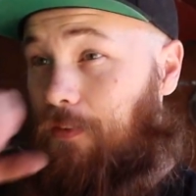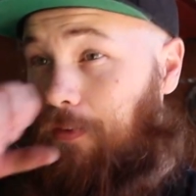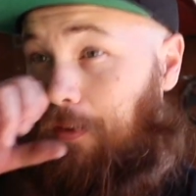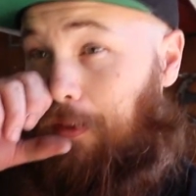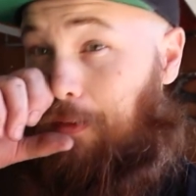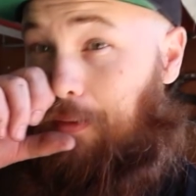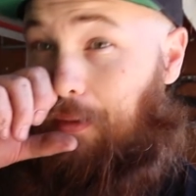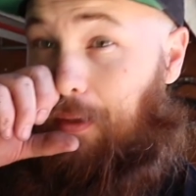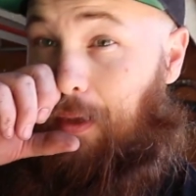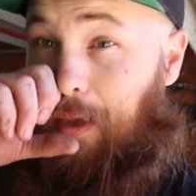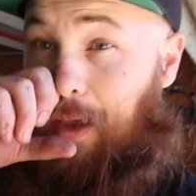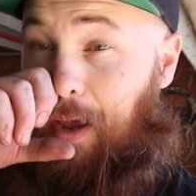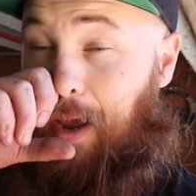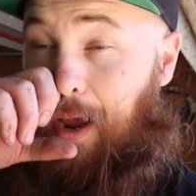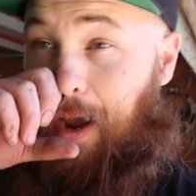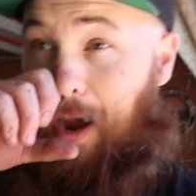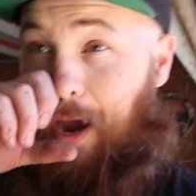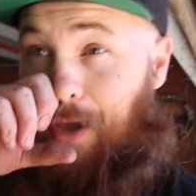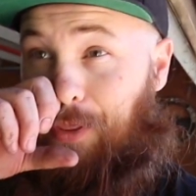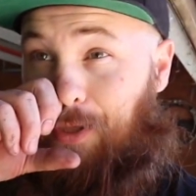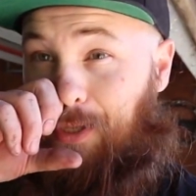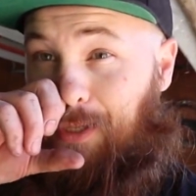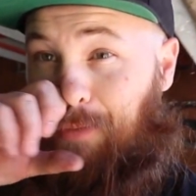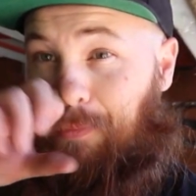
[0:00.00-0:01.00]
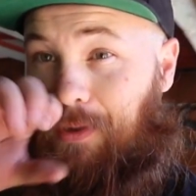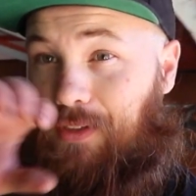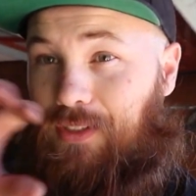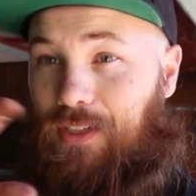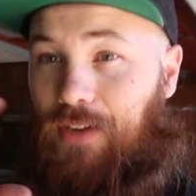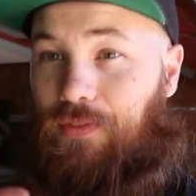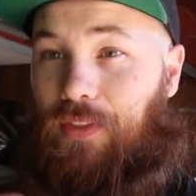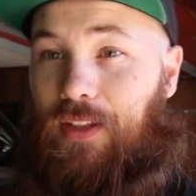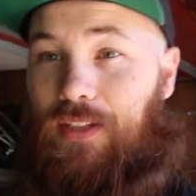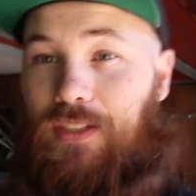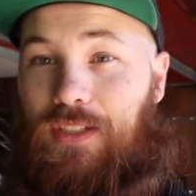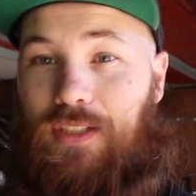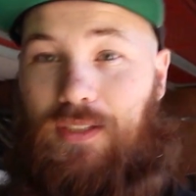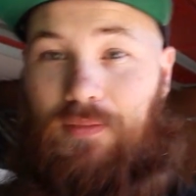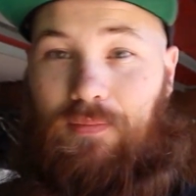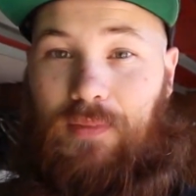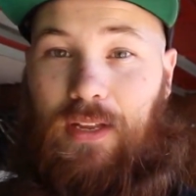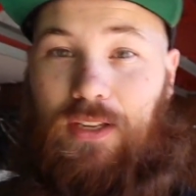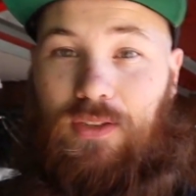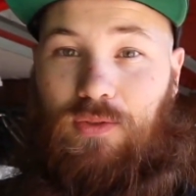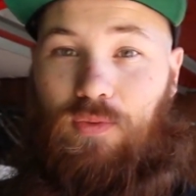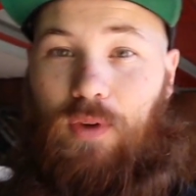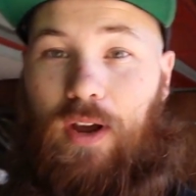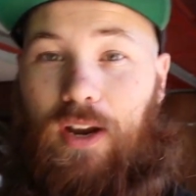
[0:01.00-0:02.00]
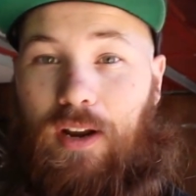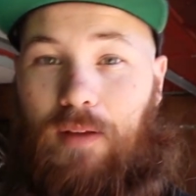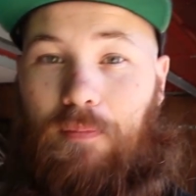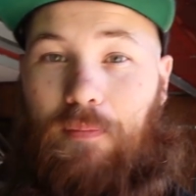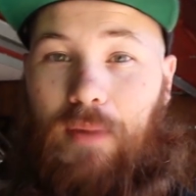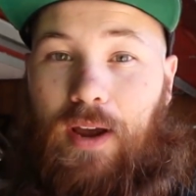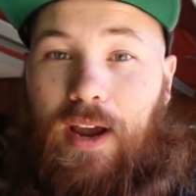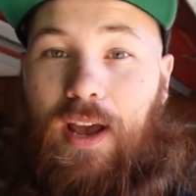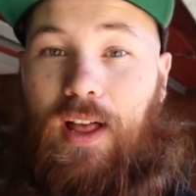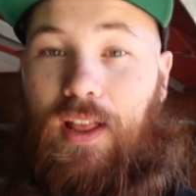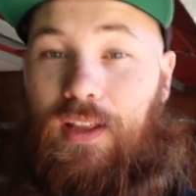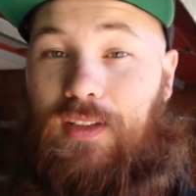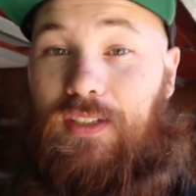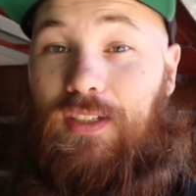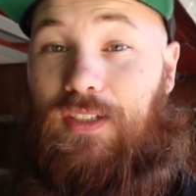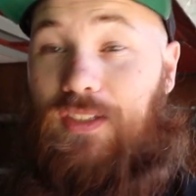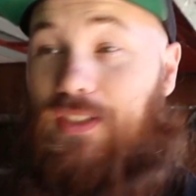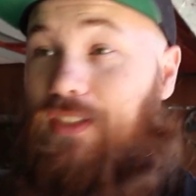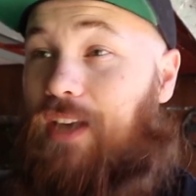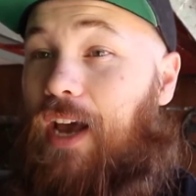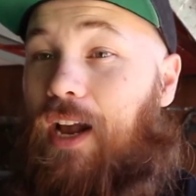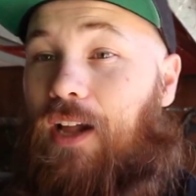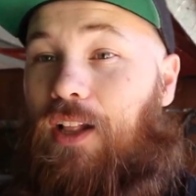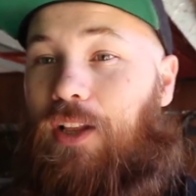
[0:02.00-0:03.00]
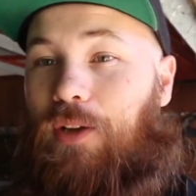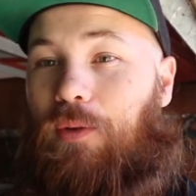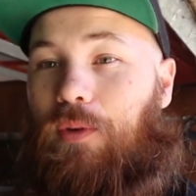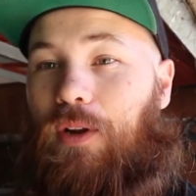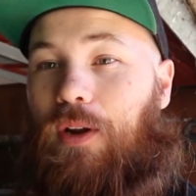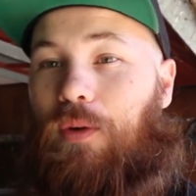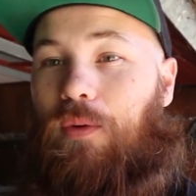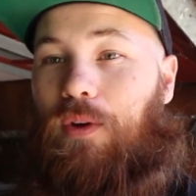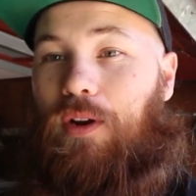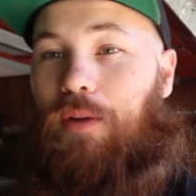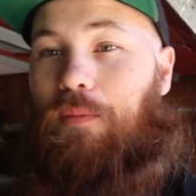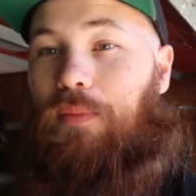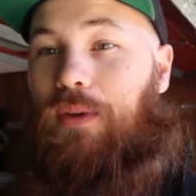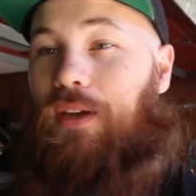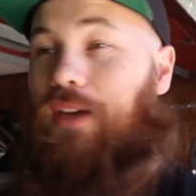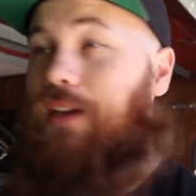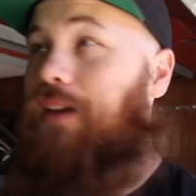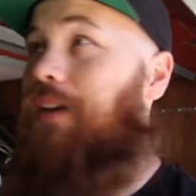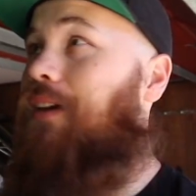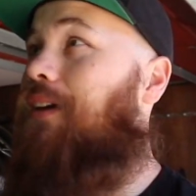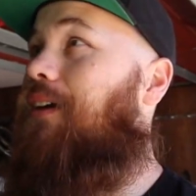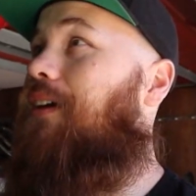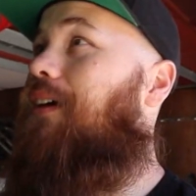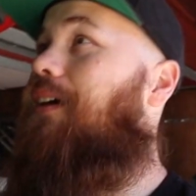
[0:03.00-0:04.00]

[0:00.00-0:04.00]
And I thought to myself, that's right up my alley. That's exactly what I want to be.